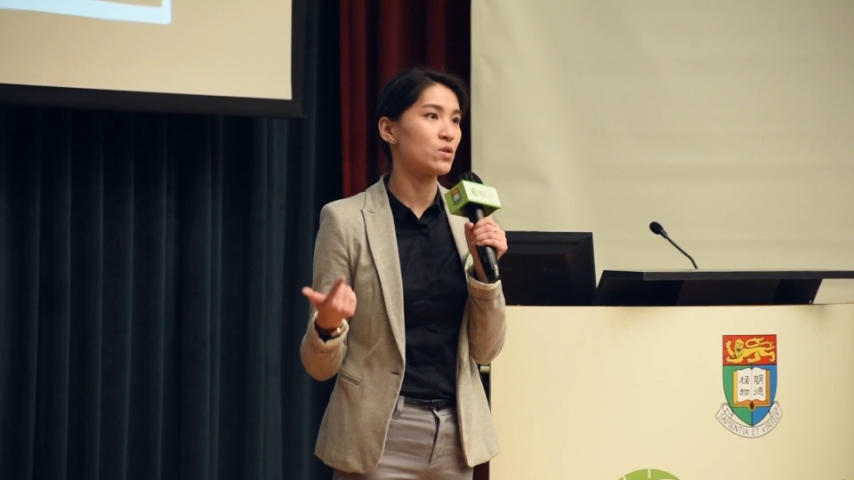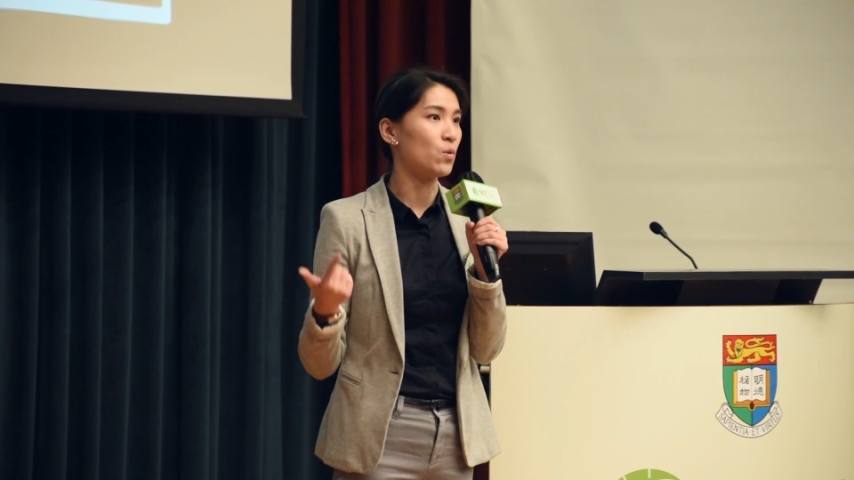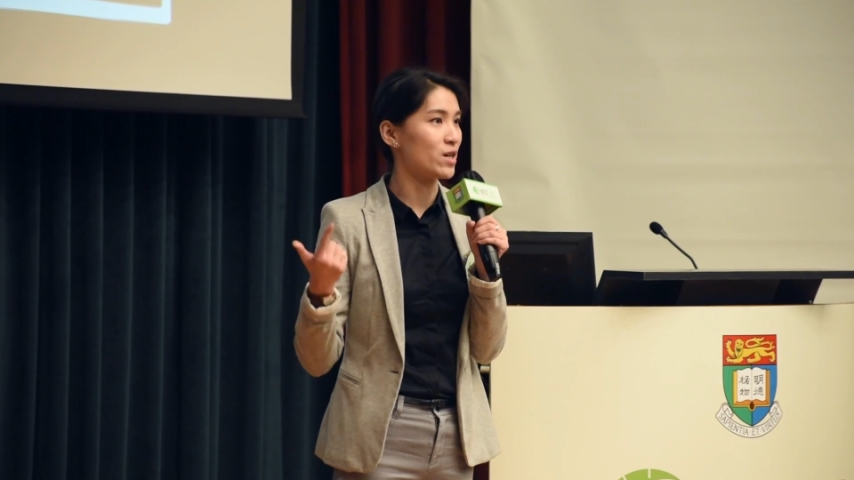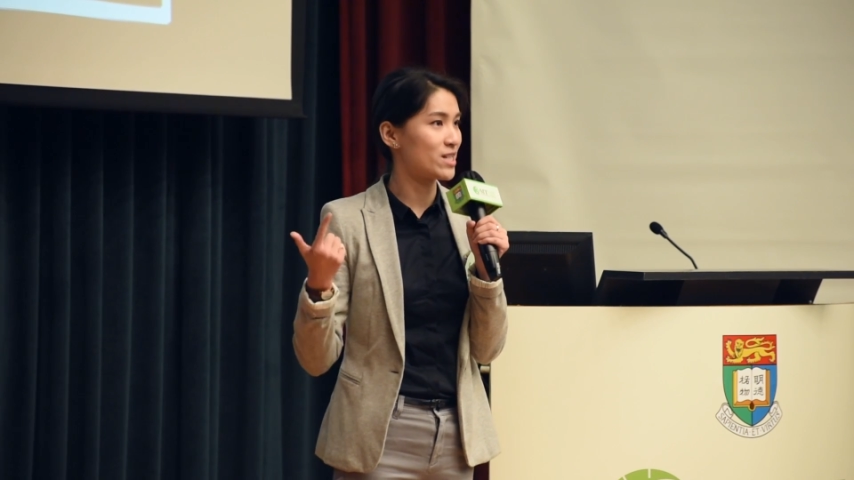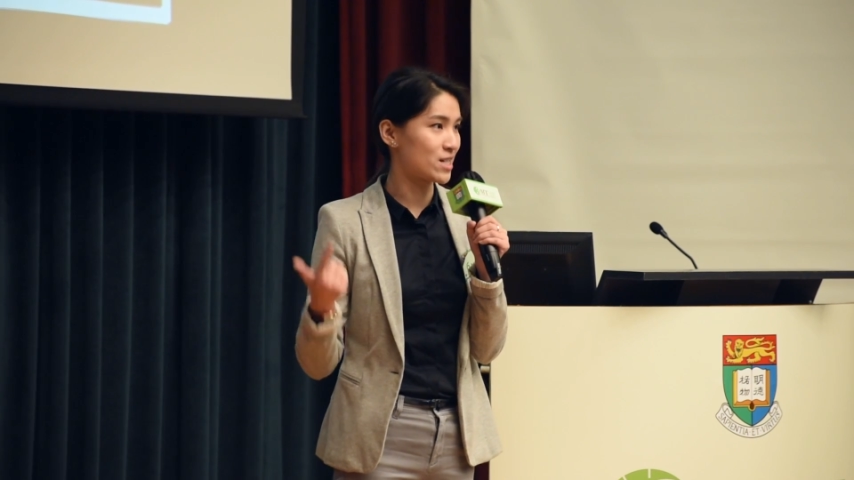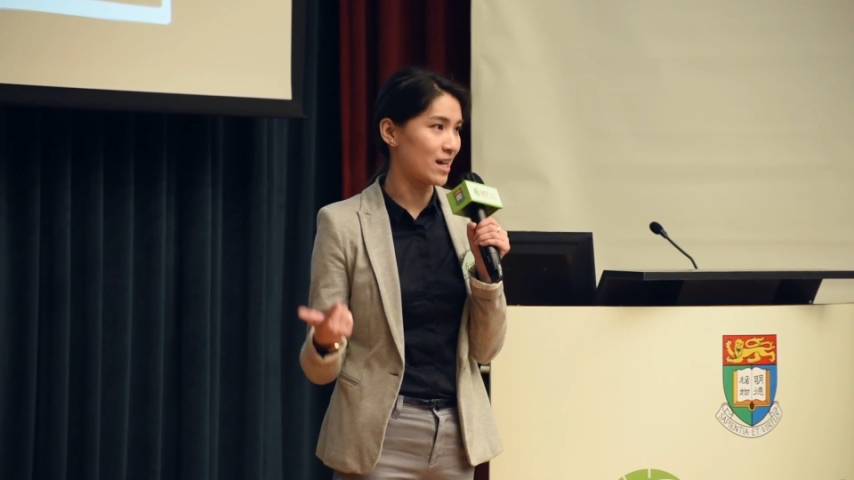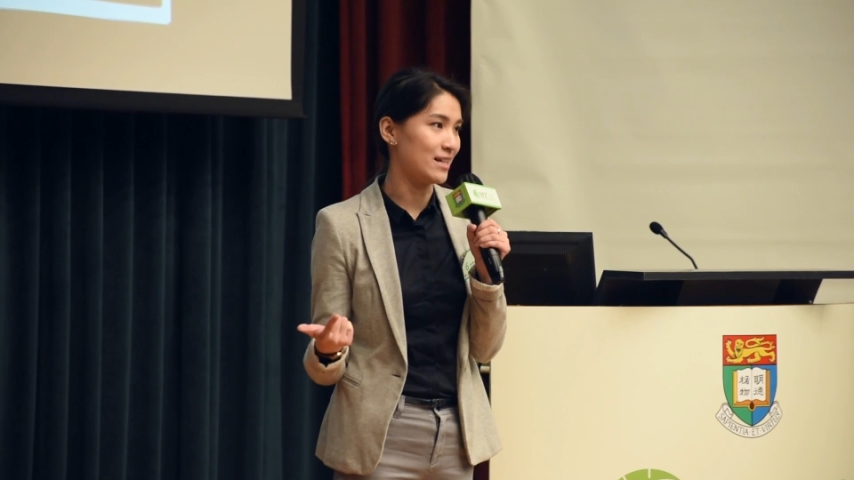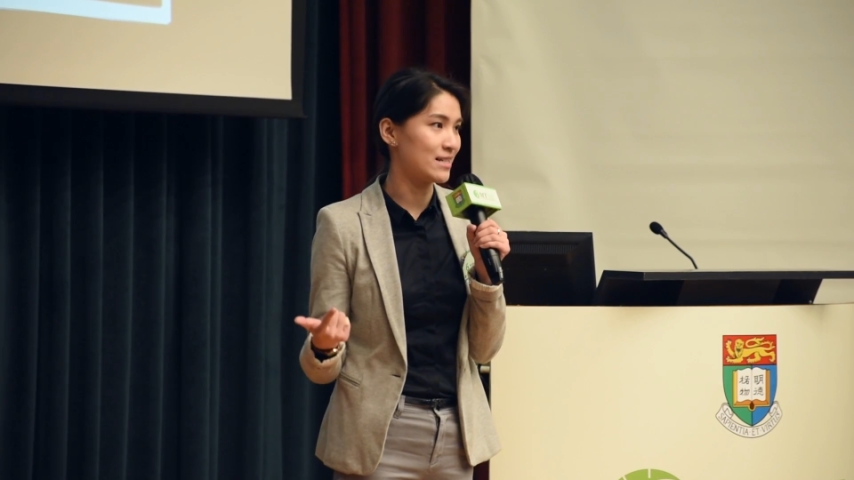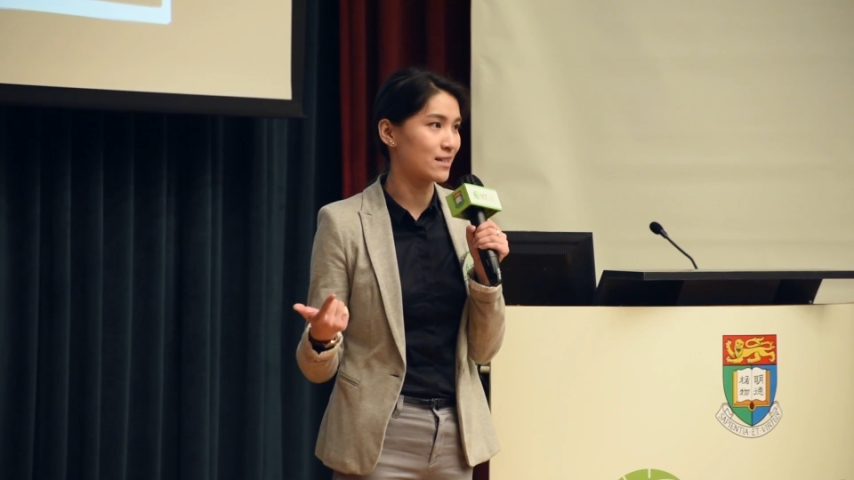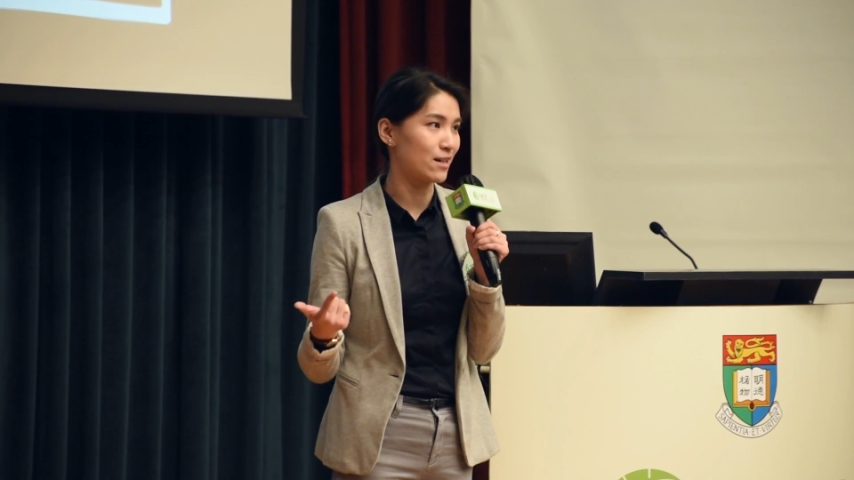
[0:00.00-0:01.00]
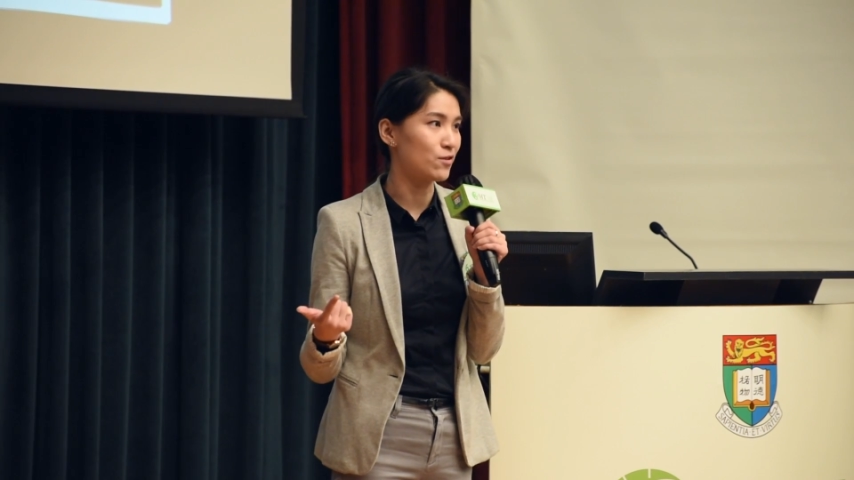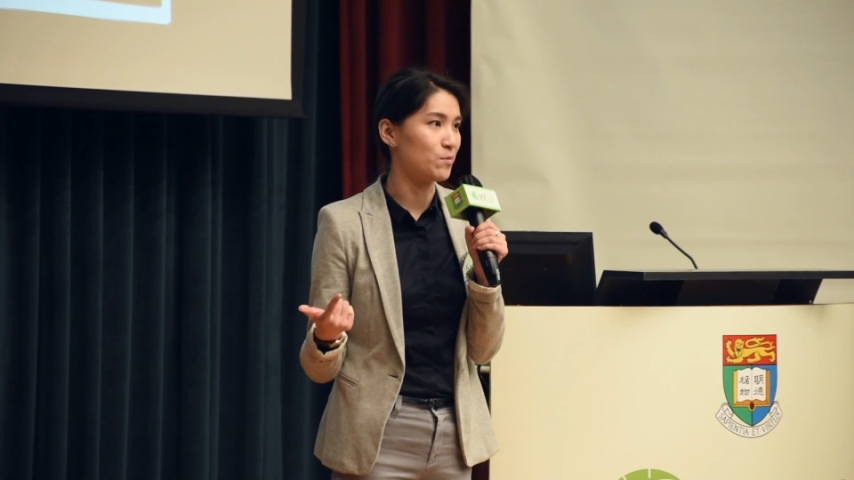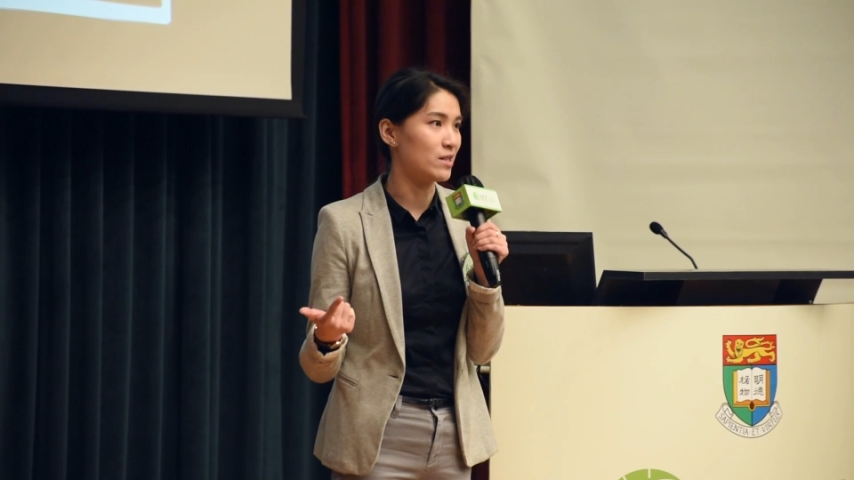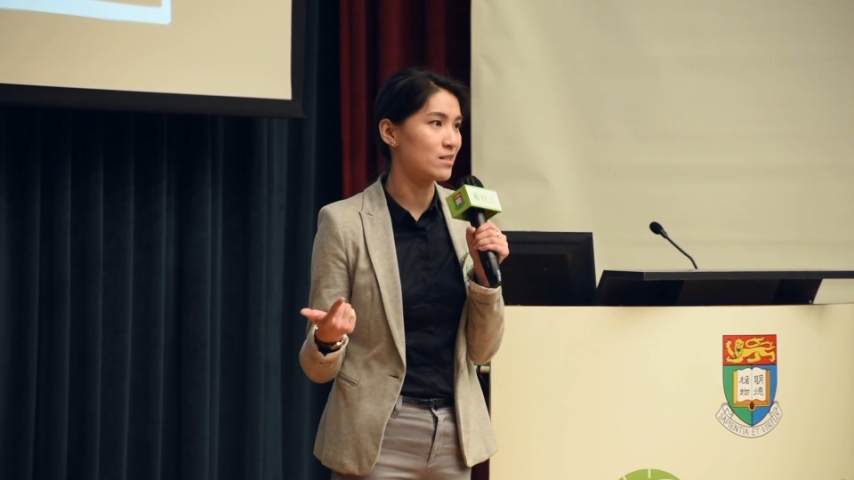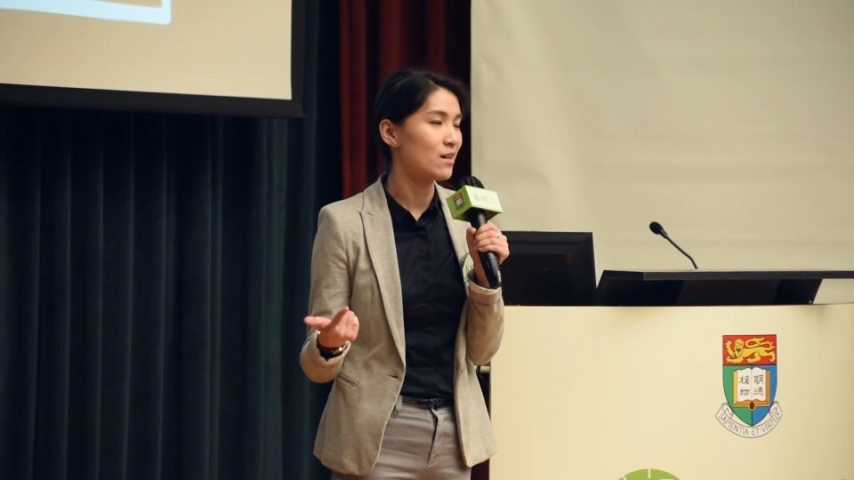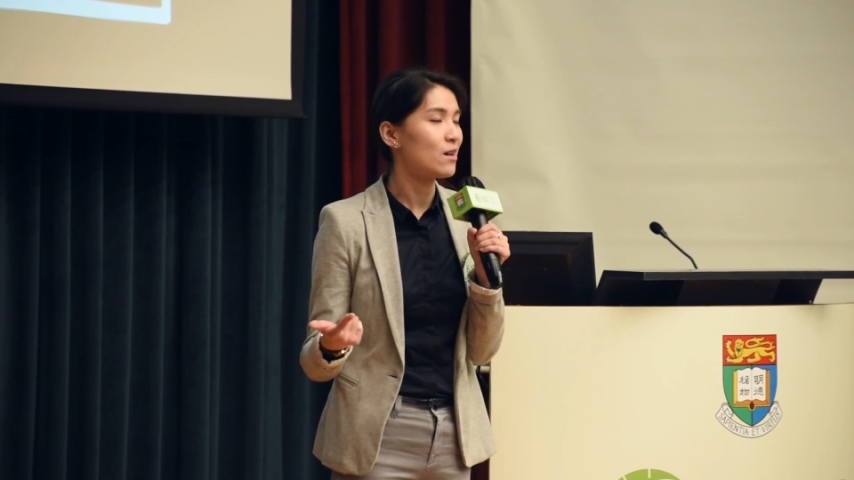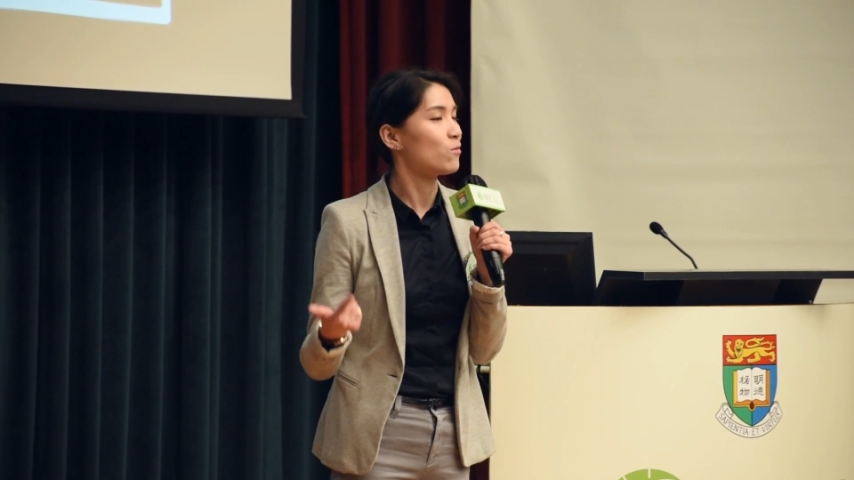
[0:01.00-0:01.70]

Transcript: towards Chinese government